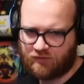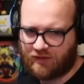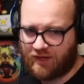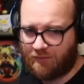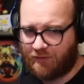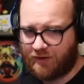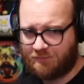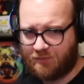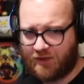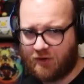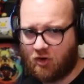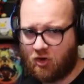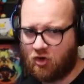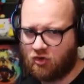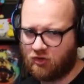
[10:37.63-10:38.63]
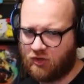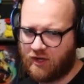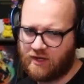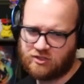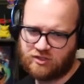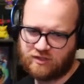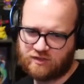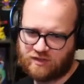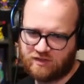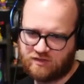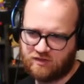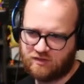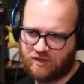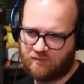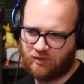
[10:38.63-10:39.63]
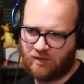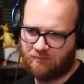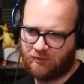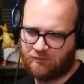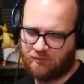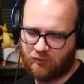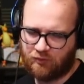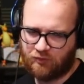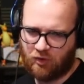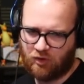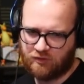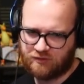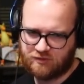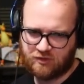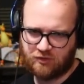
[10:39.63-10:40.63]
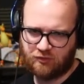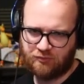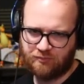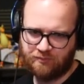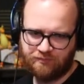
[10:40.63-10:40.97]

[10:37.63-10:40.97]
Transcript: I want to play her early. She's nice to double up with Moon Girl too.